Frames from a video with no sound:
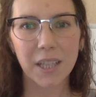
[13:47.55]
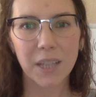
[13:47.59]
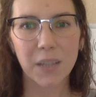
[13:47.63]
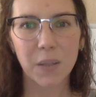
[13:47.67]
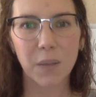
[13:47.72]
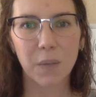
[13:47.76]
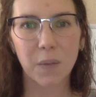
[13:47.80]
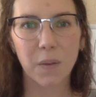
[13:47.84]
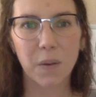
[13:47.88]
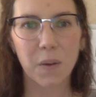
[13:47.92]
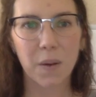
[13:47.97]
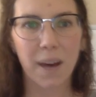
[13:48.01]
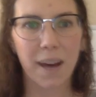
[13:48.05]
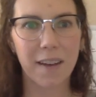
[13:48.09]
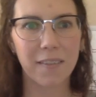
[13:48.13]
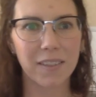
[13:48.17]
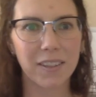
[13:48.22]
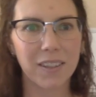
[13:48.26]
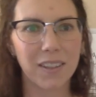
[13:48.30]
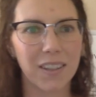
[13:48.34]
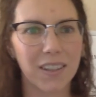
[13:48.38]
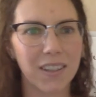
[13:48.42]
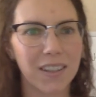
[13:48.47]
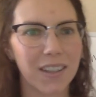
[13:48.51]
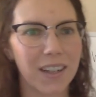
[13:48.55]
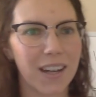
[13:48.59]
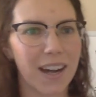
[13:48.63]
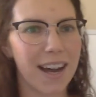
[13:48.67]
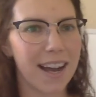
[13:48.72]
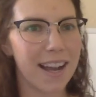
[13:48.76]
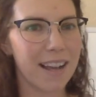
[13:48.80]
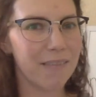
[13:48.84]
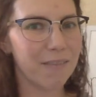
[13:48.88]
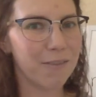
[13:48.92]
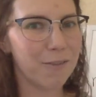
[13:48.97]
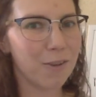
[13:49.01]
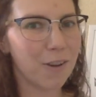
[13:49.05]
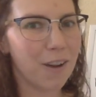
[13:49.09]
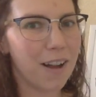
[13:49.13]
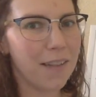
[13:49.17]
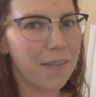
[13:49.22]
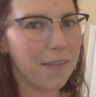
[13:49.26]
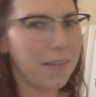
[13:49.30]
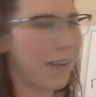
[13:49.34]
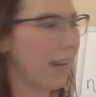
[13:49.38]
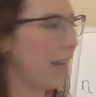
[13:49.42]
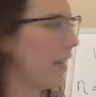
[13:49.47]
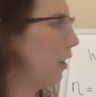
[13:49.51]
So if you have a look, I've
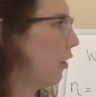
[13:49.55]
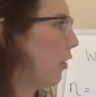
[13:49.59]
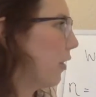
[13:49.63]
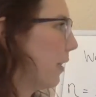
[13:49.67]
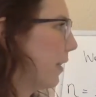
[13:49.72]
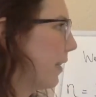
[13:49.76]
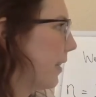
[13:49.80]
drawn the engine